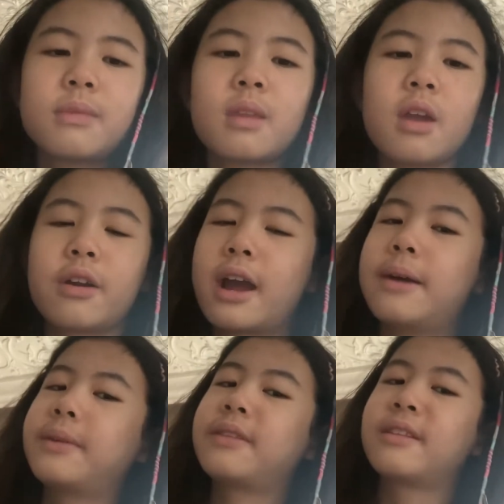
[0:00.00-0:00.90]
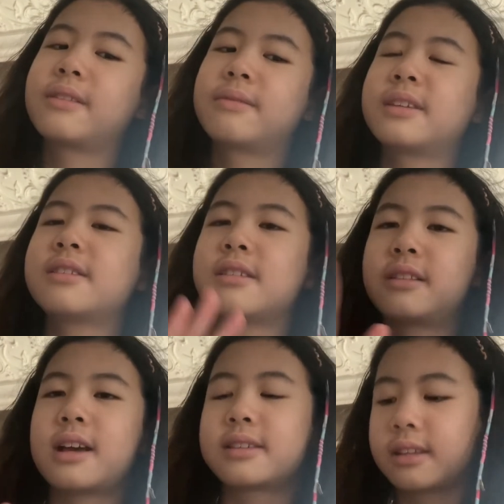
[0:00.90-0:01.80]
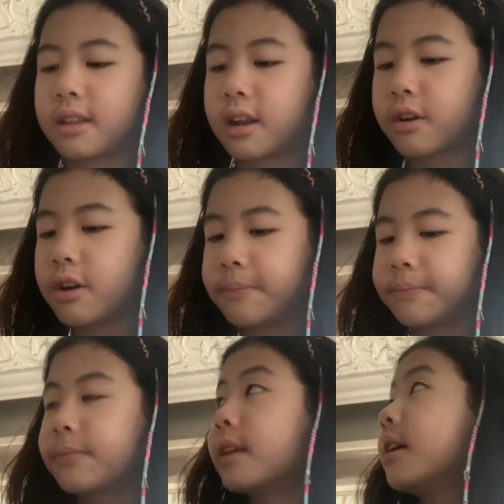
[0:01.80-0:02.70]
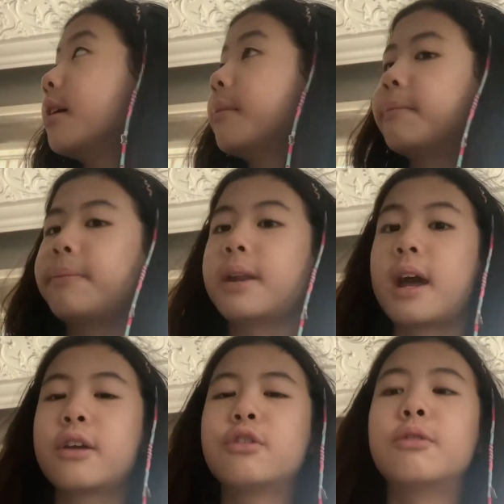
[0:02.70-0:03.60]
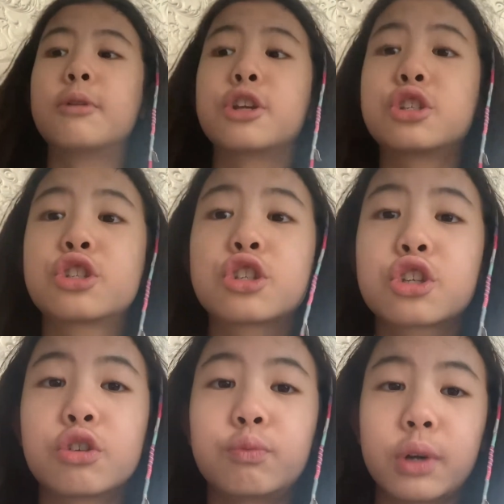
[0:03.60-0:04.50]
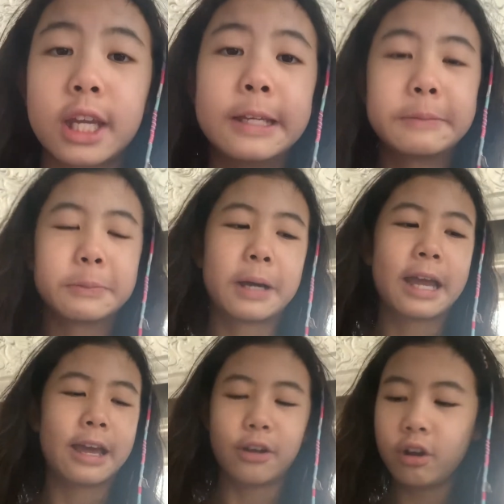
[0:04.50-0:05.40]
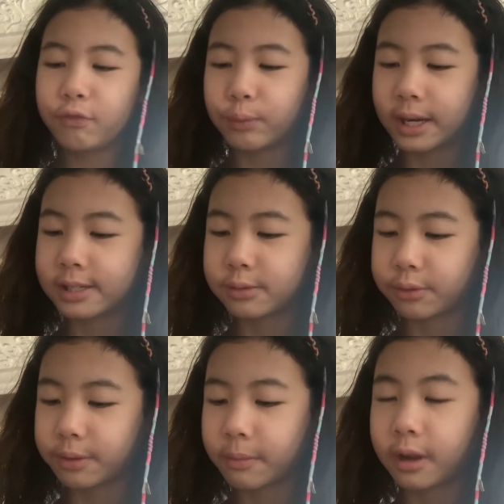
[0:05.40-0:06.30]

Okay, and then this is the last thing that I got, but I almost screamed my head off when I saw them.